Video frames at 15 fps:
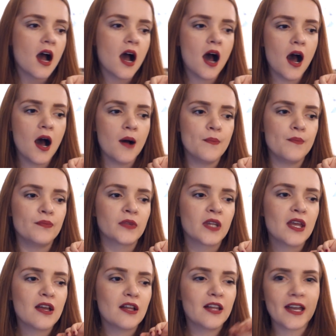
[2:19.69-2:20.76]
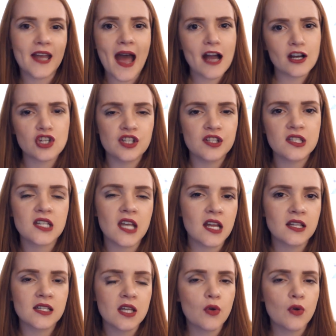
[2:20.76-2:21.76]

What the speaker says: action scenes,